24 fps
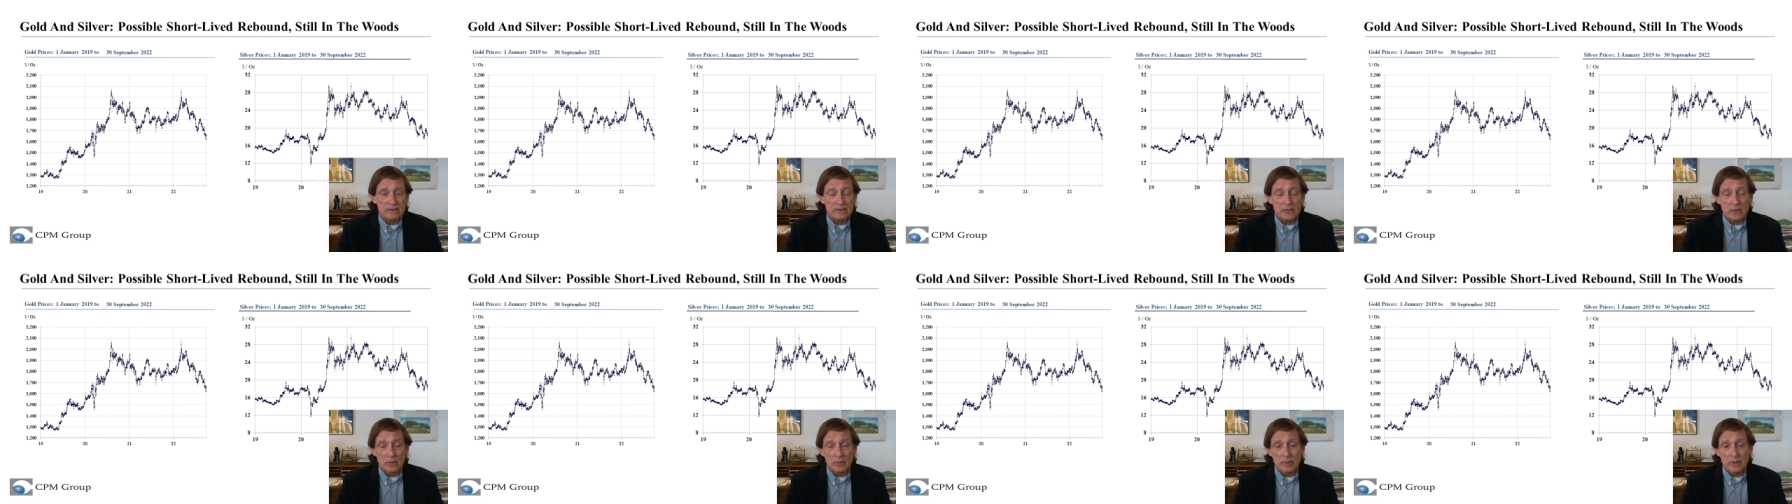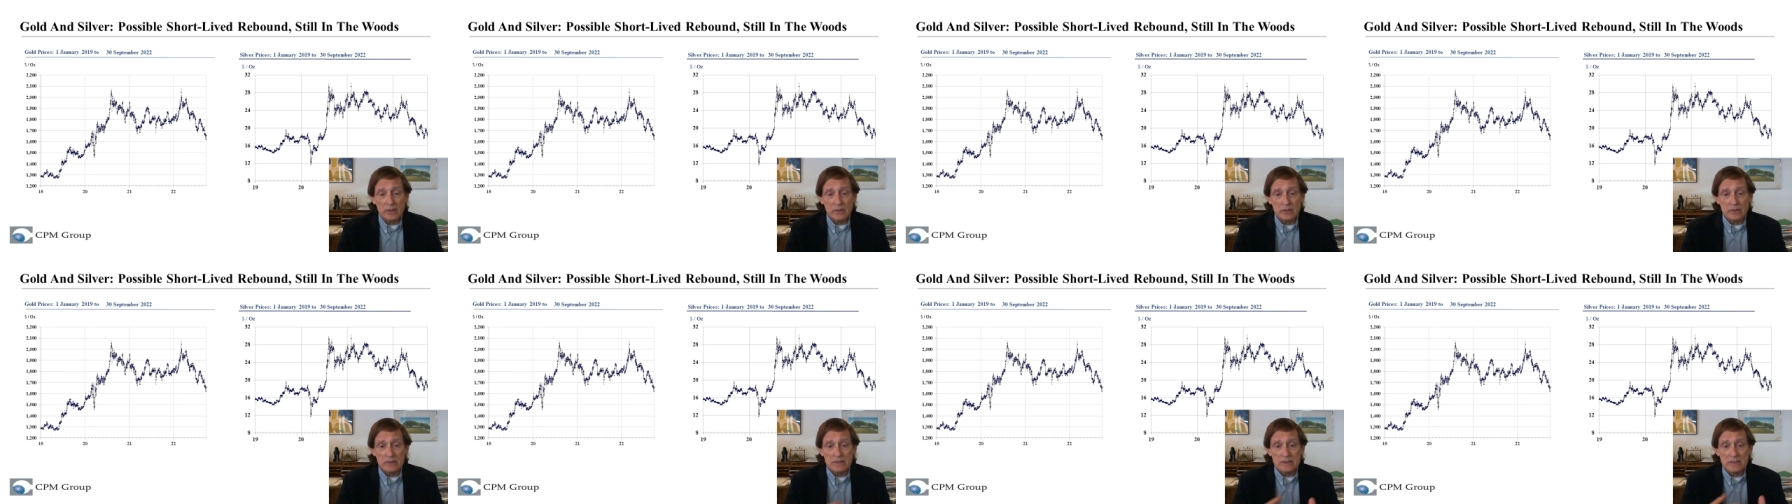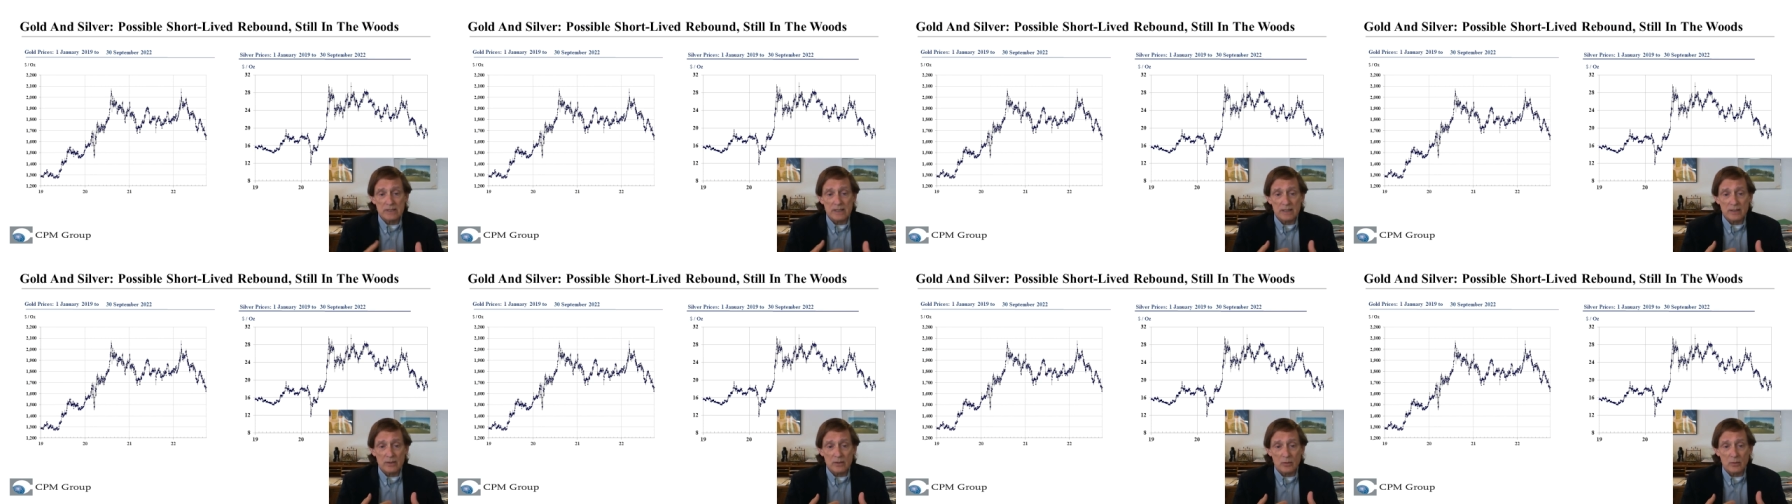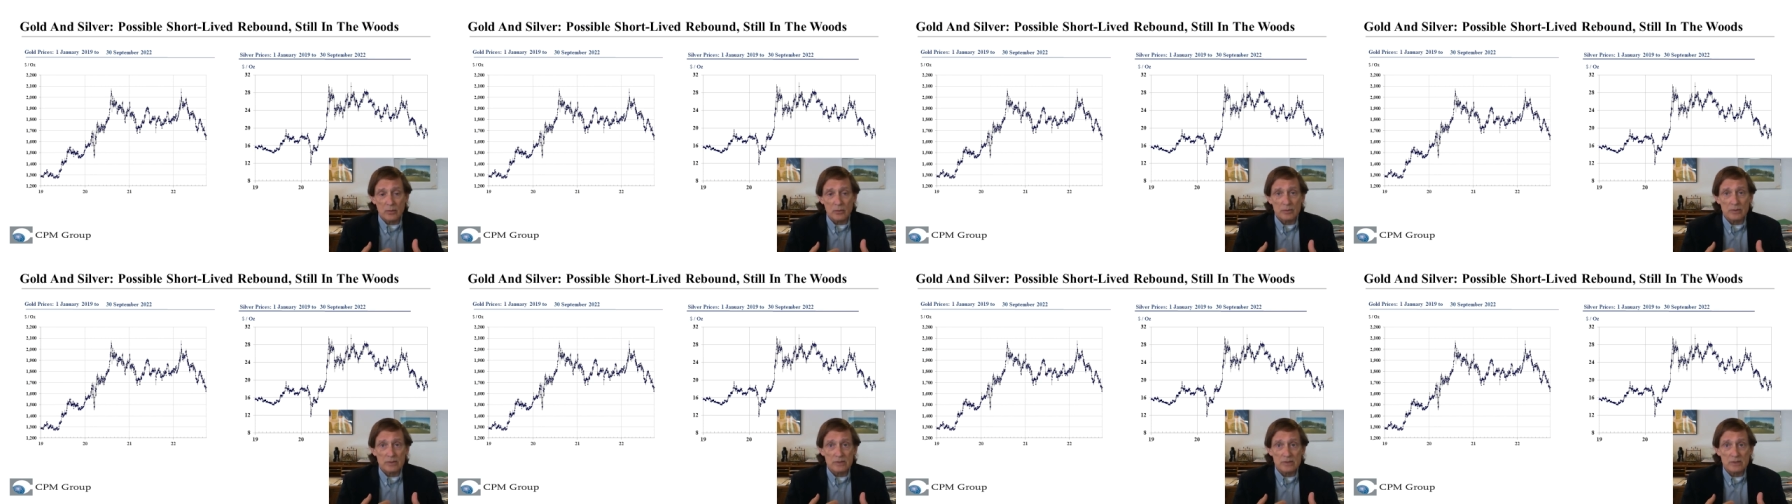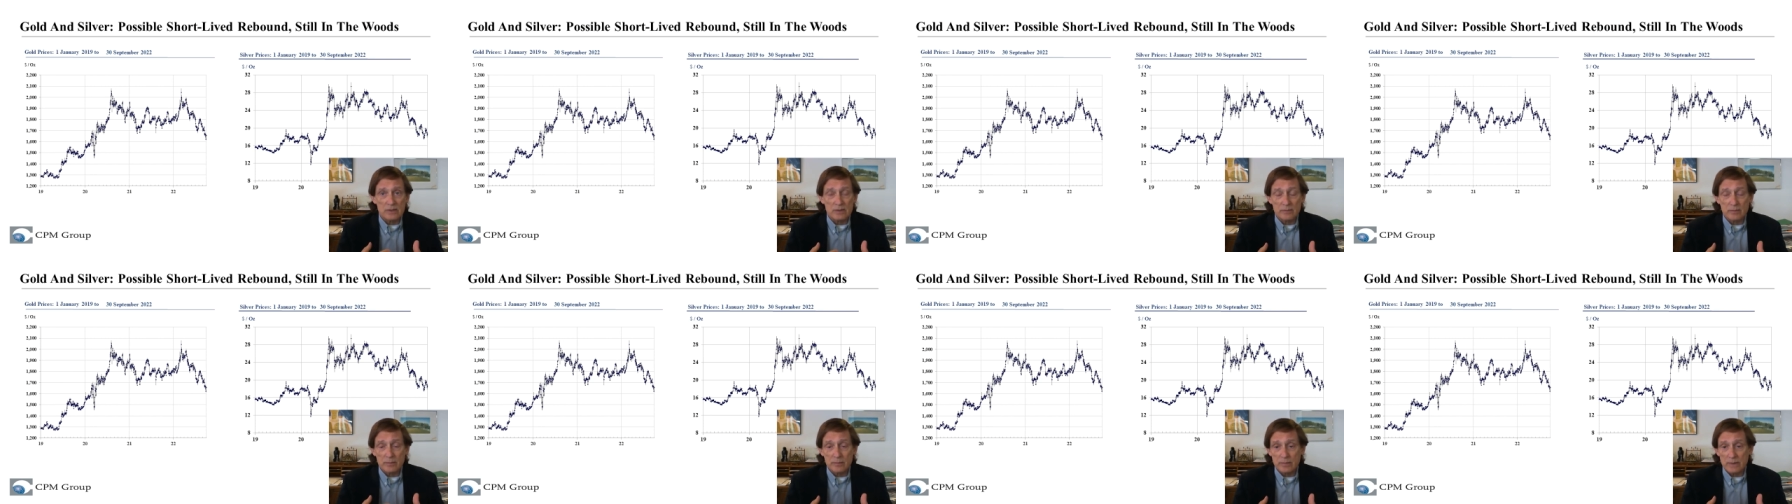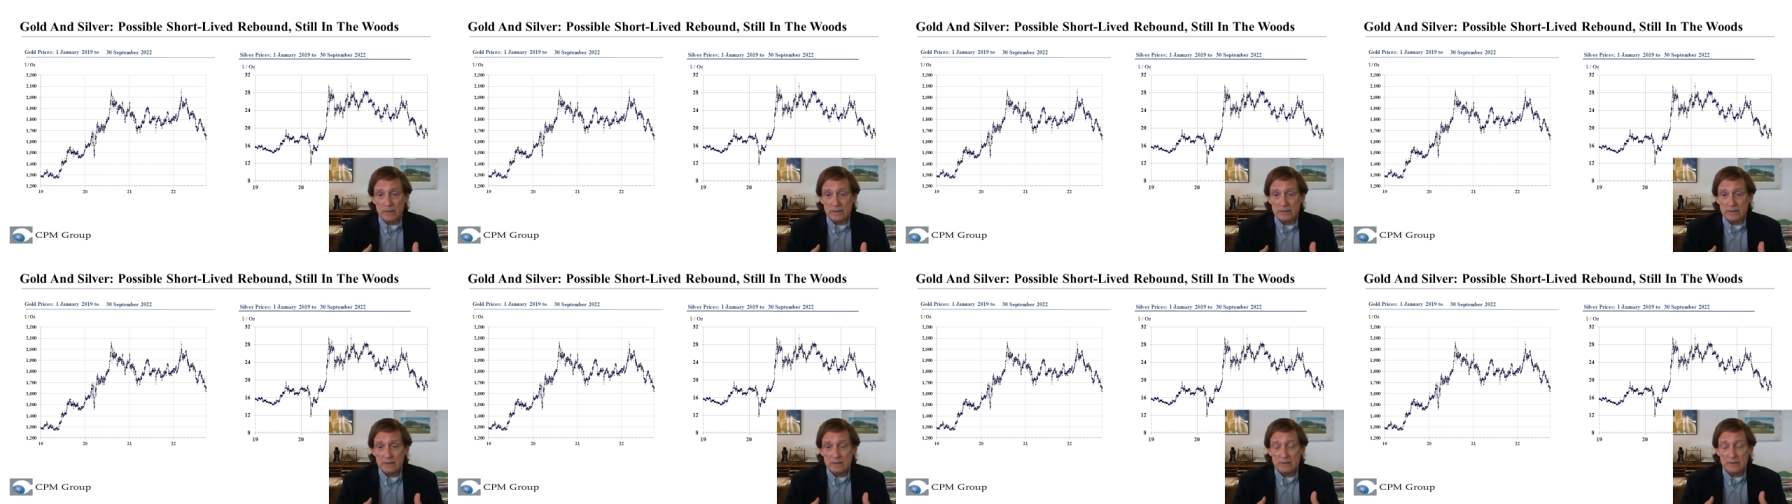So we could see gold and silver
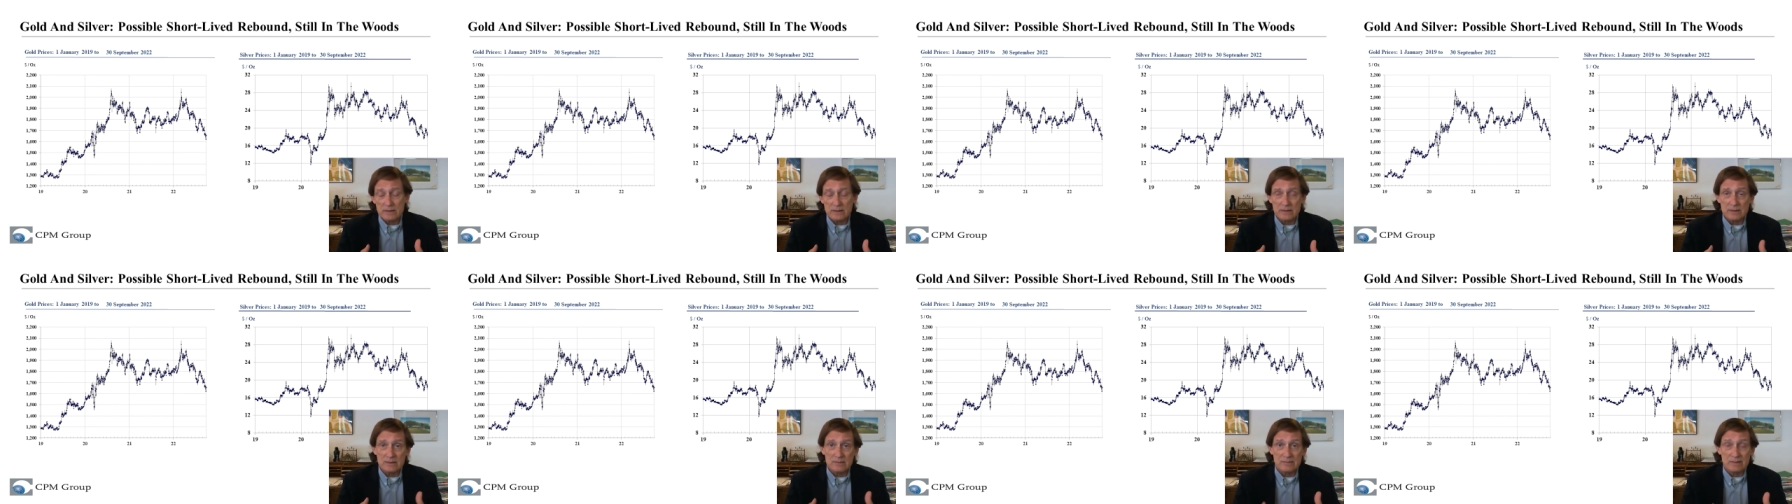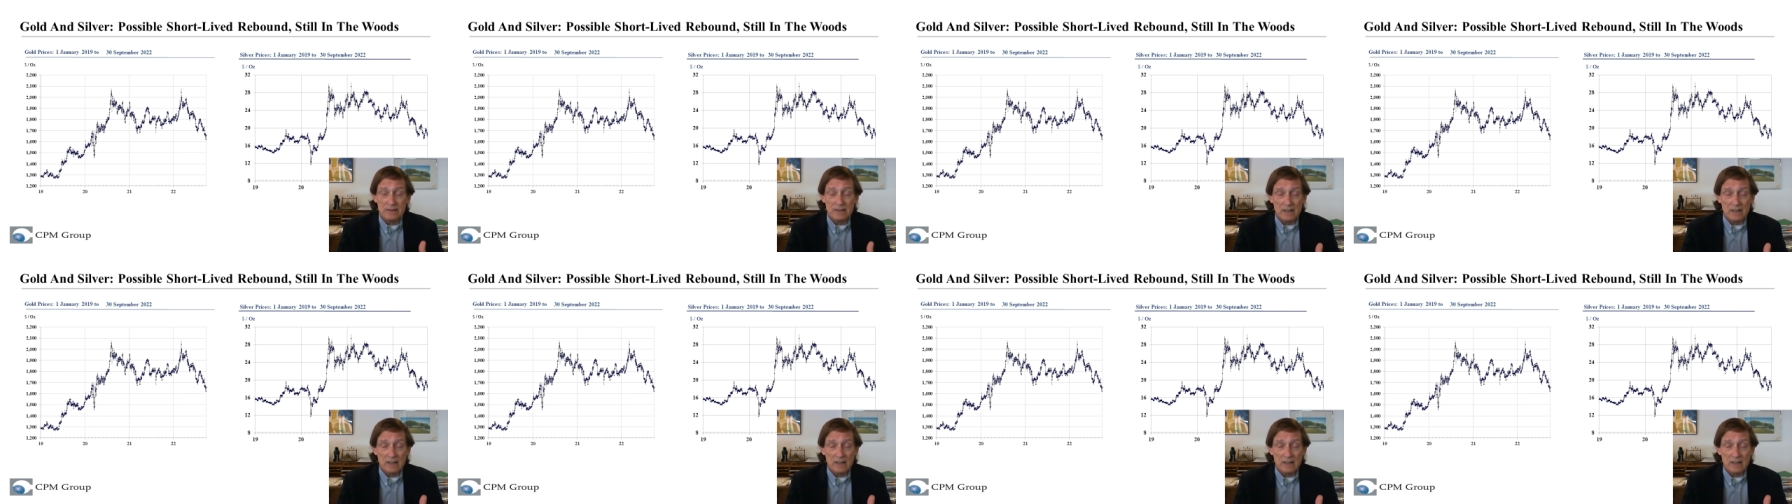prices